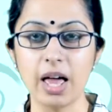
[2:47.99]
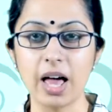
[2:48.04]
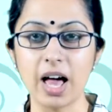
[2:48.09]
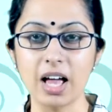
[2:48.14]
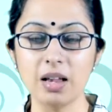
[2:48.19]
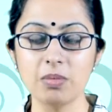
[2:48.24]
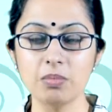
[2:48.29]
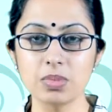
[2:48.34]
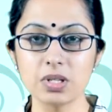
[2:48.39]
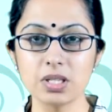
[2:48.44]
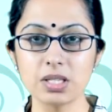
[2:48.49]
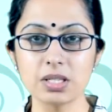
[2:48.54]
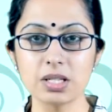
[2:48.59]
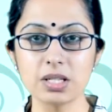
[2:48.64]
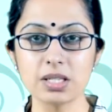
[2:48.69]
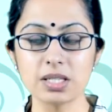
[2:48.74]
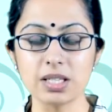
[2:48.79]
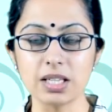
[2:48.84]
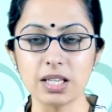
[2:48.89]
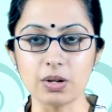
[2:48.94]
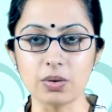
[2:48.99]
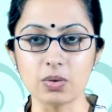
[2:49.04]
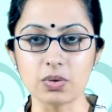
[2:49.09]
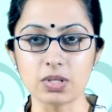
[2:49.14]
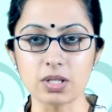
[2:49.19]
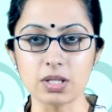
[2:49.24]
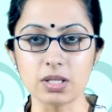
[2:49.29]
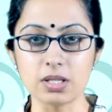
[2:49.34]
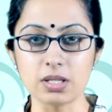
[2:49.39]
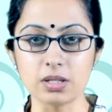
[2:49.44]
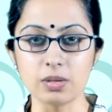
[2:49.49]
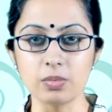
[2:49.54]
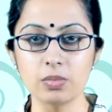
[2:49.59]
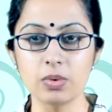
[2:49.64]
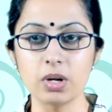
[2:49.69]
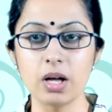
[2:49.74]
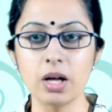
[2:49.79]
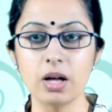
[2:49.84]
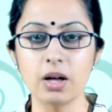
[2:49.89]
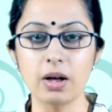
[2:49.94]
and business ecosystem
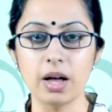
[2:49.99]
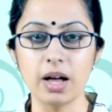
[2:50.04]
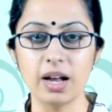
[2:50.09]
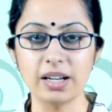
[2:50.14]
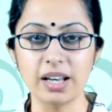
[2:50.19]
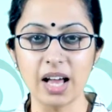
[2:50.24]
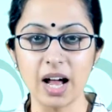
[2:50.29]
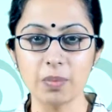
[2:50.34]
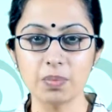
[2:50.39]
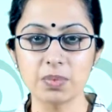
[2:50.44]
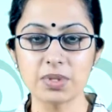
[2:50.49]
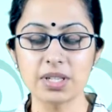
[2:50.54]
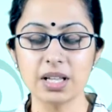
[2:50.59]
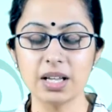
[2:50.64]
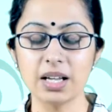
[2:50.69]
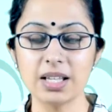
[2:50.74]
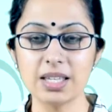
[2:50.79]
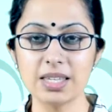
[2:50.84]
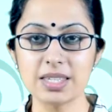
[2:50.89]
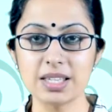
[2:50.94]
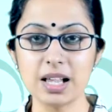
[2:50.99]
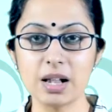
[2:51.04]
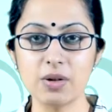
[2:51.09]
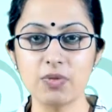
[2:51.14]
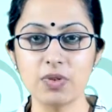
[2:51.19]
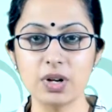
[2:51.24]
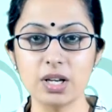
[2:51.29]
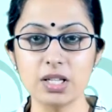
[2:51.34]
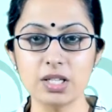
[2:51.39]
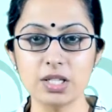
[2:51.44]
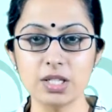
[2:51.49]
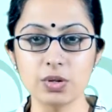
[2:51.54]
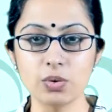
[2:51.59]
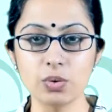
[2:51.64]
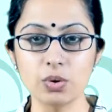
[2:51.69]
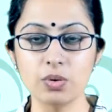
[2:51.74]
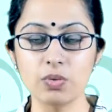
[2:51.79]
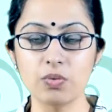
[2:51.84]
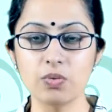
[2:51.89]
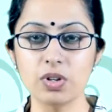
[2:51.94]
adapts itself in
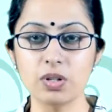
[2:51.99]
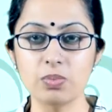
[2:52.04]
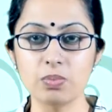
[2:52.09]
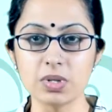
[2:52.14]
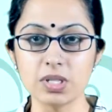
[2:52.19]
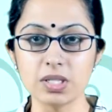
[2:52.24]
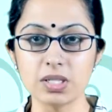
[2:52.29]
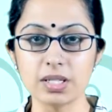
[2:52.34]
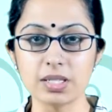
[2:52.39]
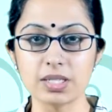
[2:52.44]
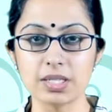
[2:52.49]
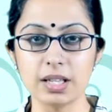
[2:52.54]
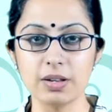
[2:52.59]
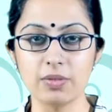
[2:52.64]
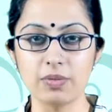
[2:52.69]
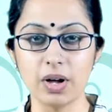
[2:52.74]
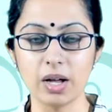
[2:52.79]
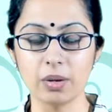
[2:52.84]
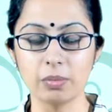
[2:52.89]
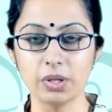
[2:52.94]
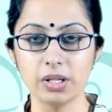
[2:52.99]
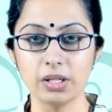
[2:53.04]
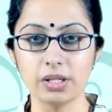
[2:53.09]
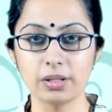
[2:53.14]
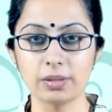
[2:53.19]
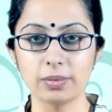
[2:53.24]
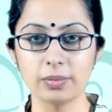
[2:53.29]
tune with business environment.